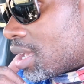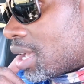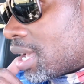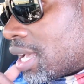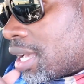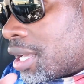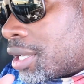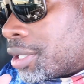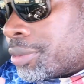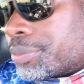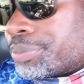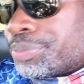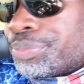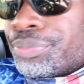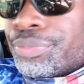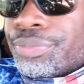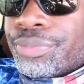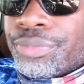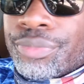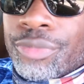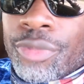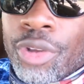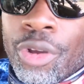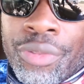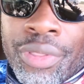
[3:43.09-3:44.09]
um,
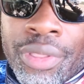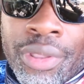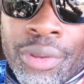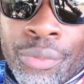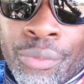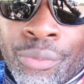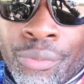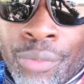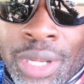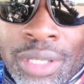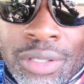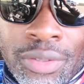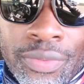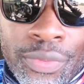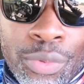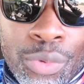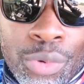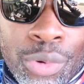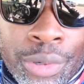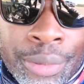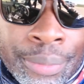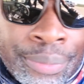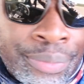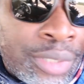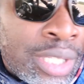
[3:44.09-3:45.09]
or the
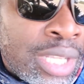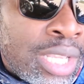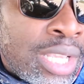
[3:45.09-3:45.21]
reservoir.